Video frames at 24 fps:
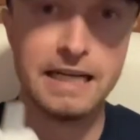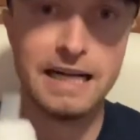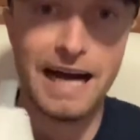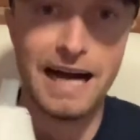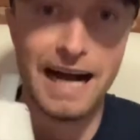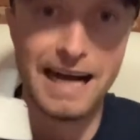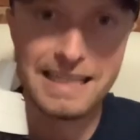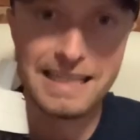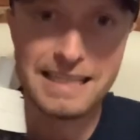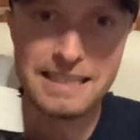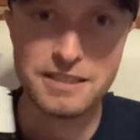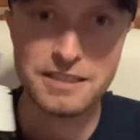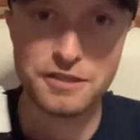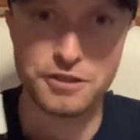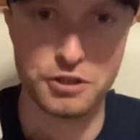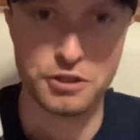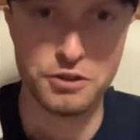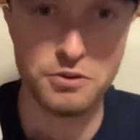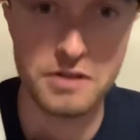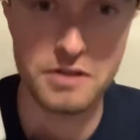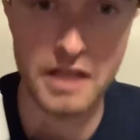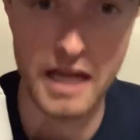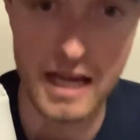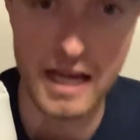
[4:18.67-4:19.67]
I didn't
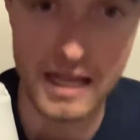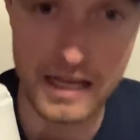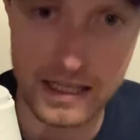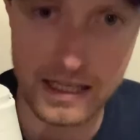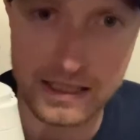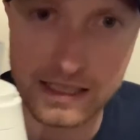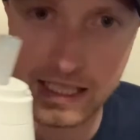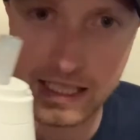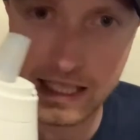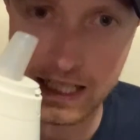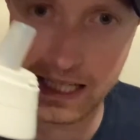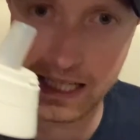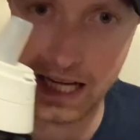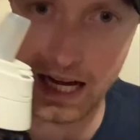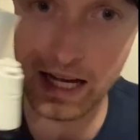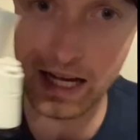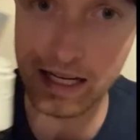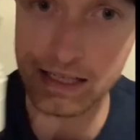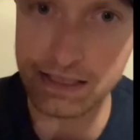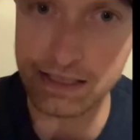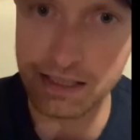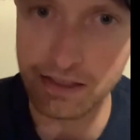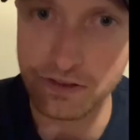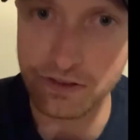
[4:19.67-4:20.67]
do that, and then it got a
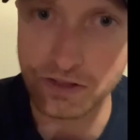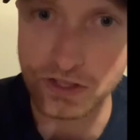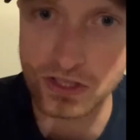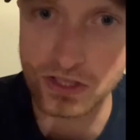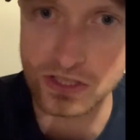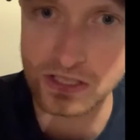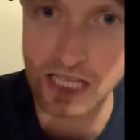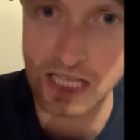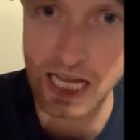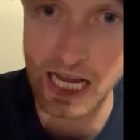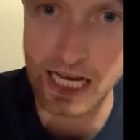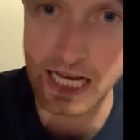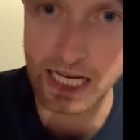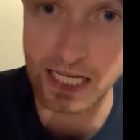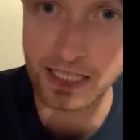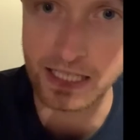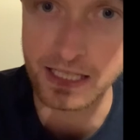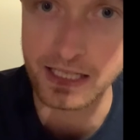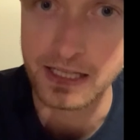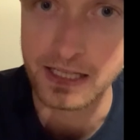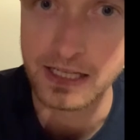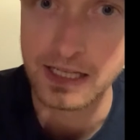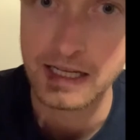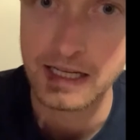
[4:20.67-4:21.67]
little stained
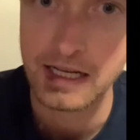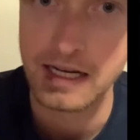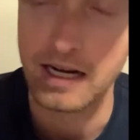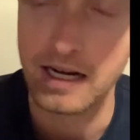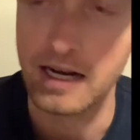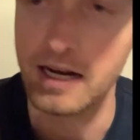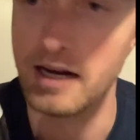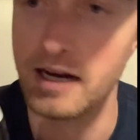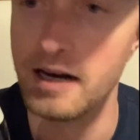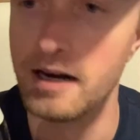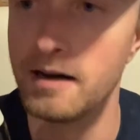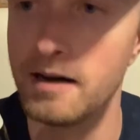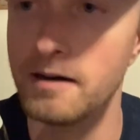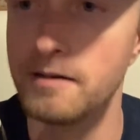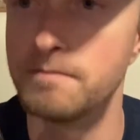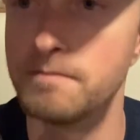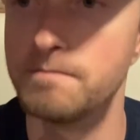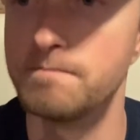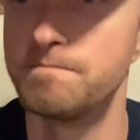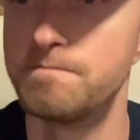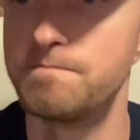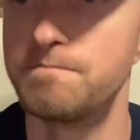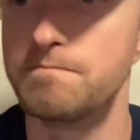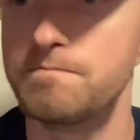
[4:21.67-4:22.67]

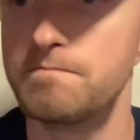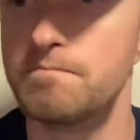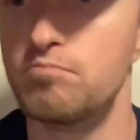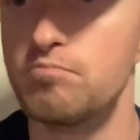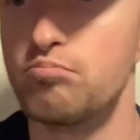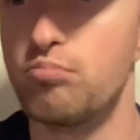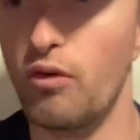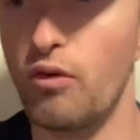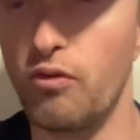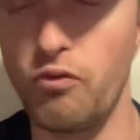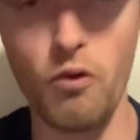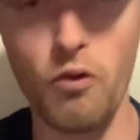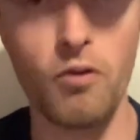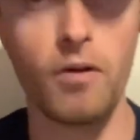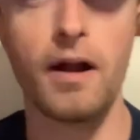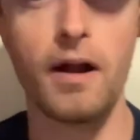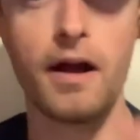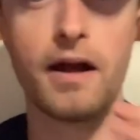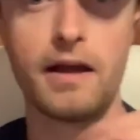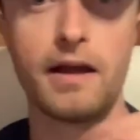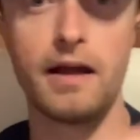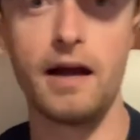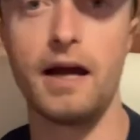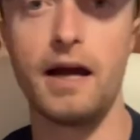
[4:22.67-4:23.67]
before
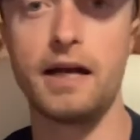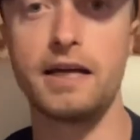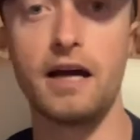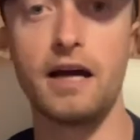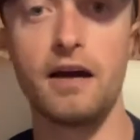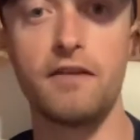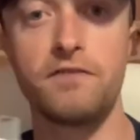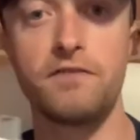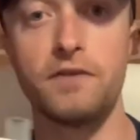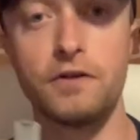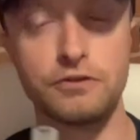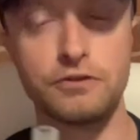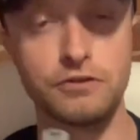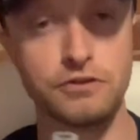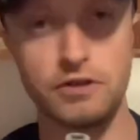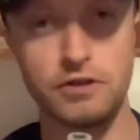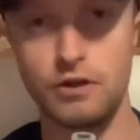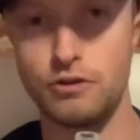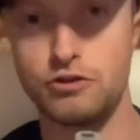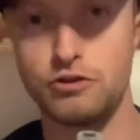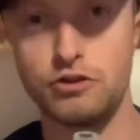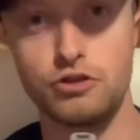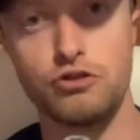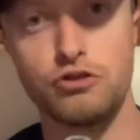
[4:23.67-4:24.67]
I got filters. I
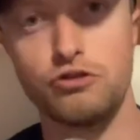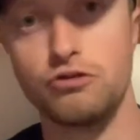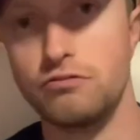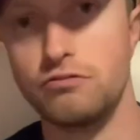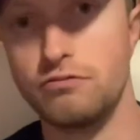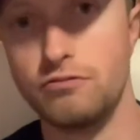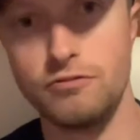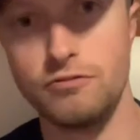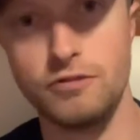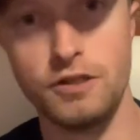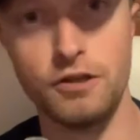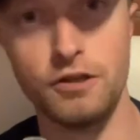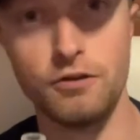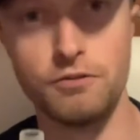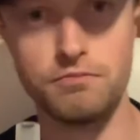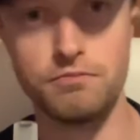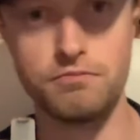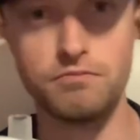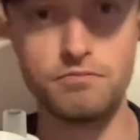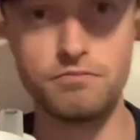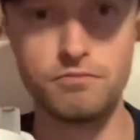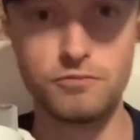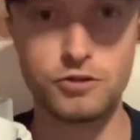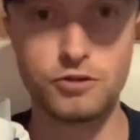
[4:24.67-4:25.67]
was just, you know,
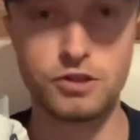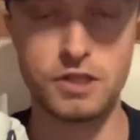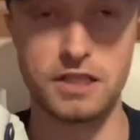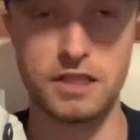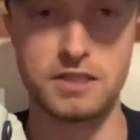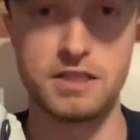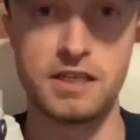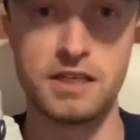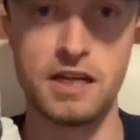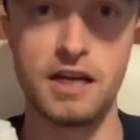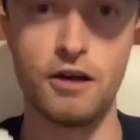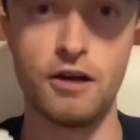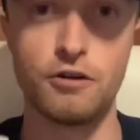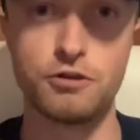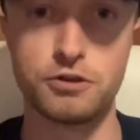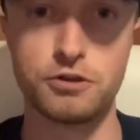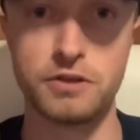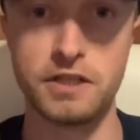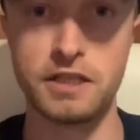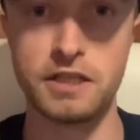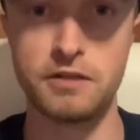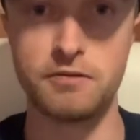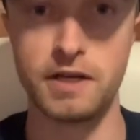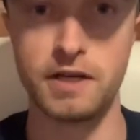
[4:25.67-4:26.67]
testing them out and
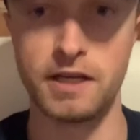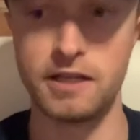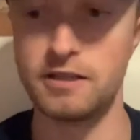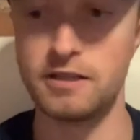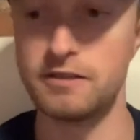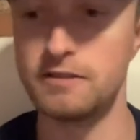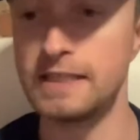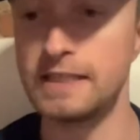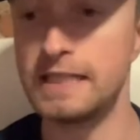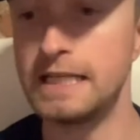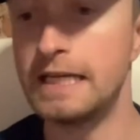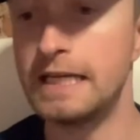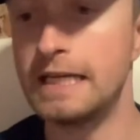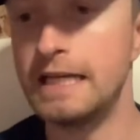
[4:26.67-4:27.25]
drinking it regularly.